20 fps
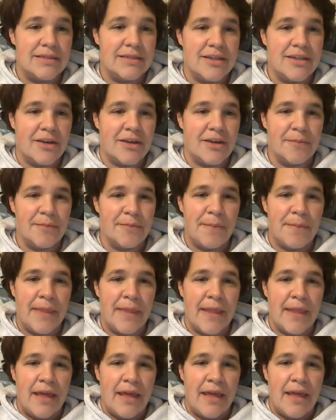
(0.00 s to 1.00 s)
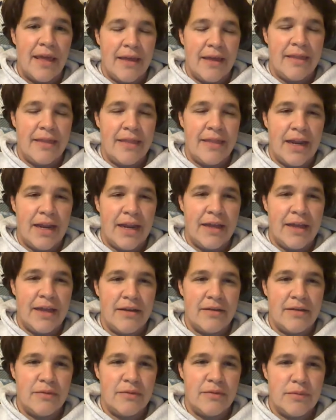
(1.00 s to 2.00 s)
So then
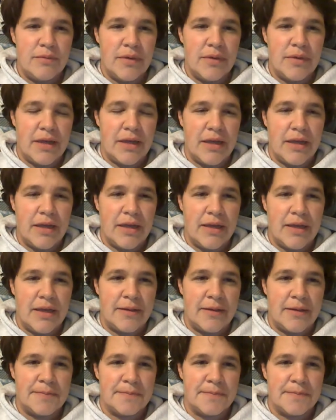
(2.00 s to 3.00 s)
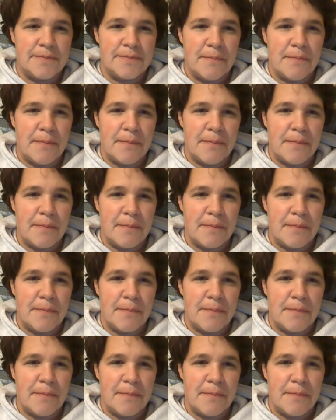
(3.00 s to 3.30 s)
in